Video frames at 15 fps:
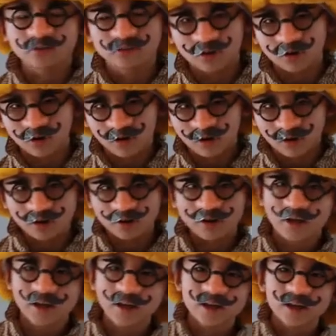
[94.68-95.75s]
dog
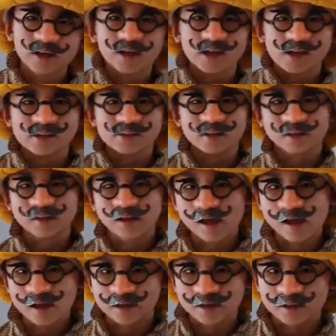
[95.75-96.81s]
and a
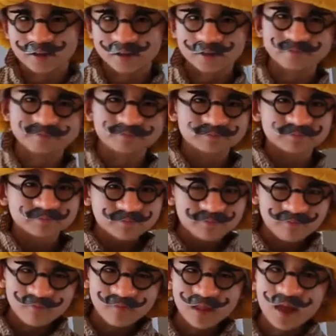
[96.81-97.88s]
cat,
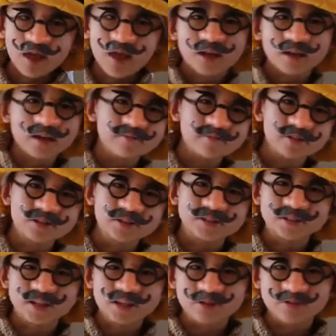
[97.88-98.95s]
and I'm gonna
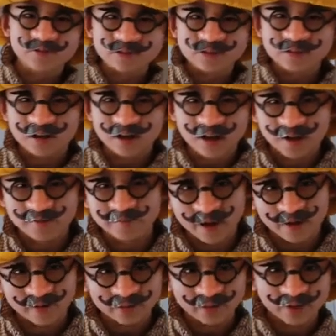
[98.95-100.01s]
sing you a song
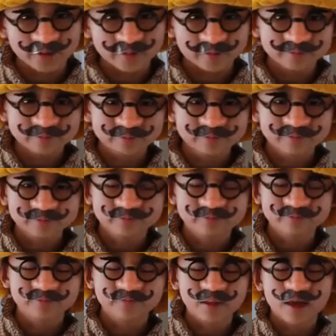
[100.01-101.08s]
about them.
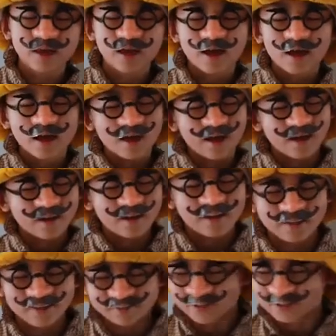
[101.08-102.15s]
I
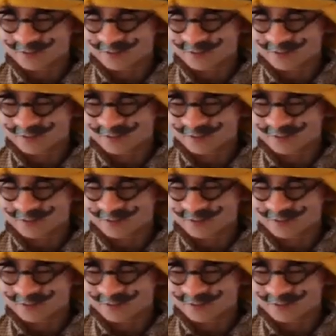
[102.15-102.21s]
have